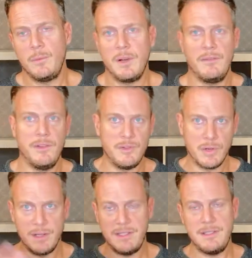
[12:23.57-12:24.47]
whatever the
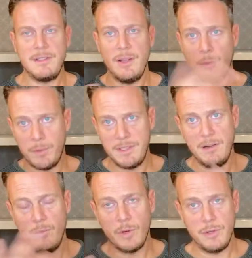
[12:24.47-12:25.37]
drug is, it's the opposite
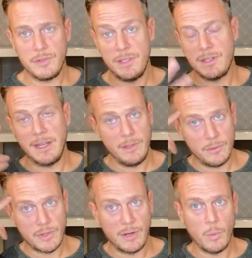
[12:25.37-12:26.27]
of what you're, it's like you're
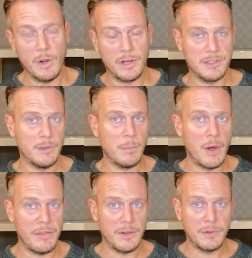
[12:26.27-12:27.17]
trying to work as an
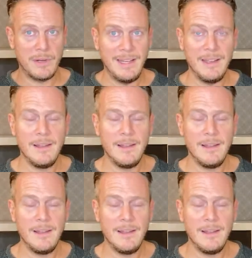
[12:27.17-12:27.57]
apothecary